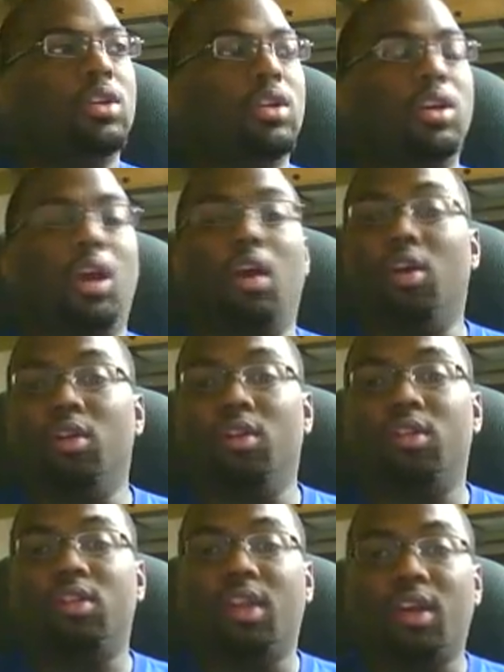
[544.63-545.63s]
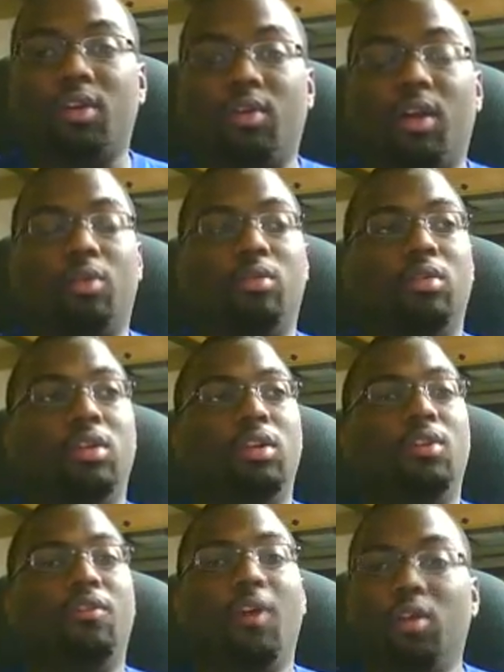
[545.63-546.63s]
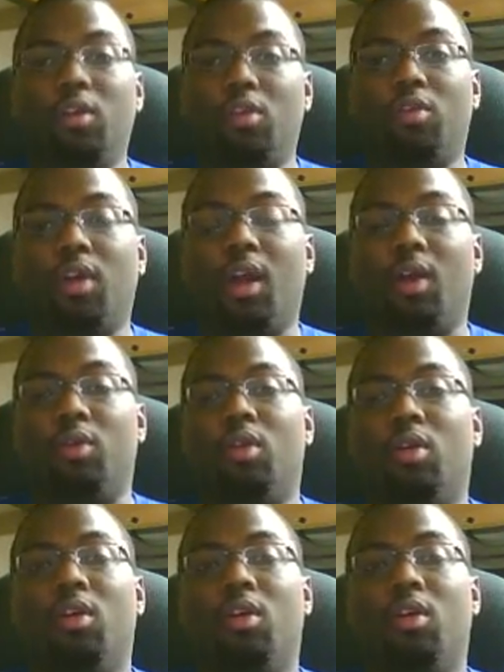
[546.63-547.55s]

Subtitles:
He got hurt in the second round. Fell to the ground.